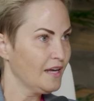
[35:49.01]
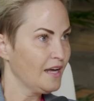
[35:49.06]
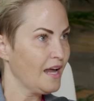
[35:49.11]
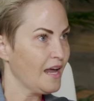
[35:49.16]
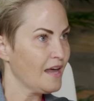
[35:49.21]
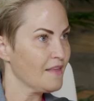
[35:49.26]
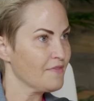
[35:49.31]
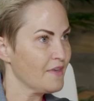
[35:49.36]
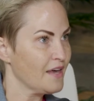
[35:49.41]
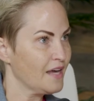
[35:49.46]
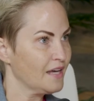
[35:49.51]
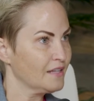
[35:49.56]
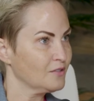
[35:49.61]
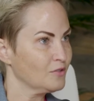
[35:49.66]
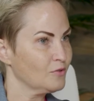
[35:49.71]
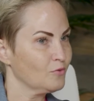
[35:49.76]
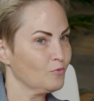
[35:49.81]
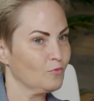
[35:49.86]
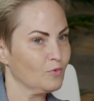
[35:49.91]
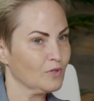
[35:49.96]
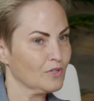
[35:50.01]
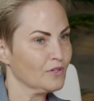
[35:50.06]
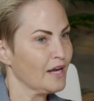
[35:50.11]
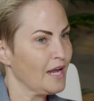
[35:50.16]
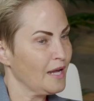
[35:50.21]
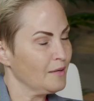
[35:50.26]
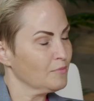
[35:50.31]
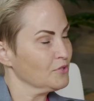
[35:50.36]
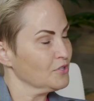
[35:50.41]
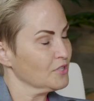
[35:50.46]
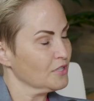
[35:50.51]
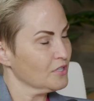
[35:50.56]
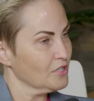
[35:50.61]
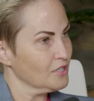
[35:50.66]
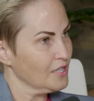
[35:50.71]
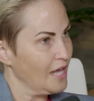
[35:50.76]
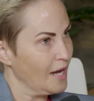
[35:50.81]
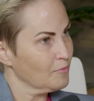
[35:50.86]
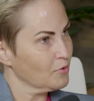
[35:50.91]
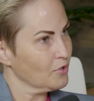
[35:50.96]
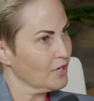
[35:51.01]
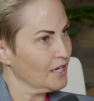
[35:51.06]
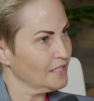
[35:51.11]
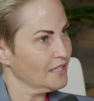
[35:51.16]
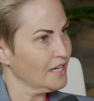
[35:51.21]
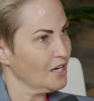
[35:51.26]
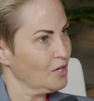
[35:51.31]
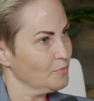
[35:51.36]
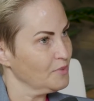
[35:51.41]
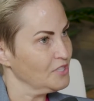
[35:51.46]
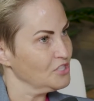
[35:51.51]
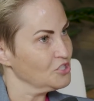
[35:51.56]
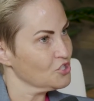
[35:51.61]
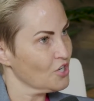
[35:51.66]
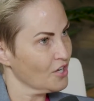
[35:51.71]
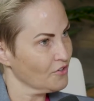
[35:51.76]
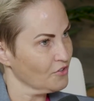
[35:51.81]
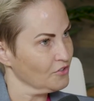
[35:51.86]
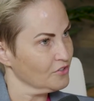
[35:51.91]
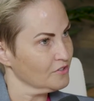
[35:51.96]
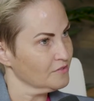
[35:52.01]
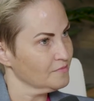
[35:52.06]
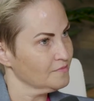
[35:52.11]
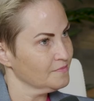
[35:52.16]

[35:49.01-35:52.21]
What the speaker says: And then we're able to collaborate and help each other.